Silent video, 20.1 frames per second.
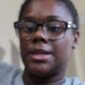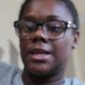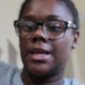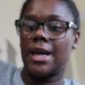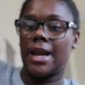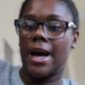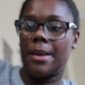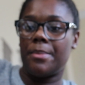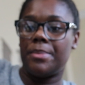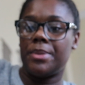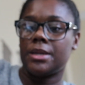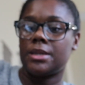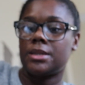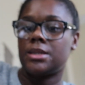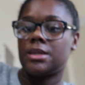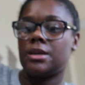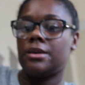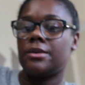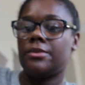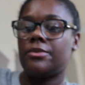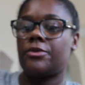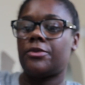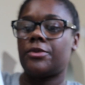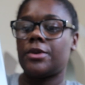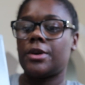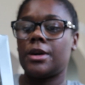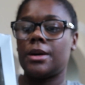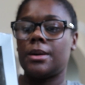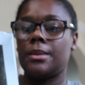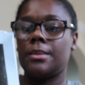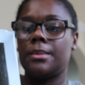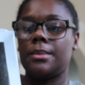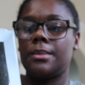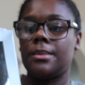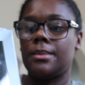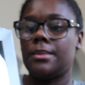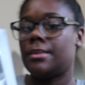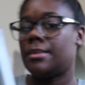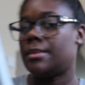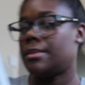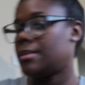that I picked up from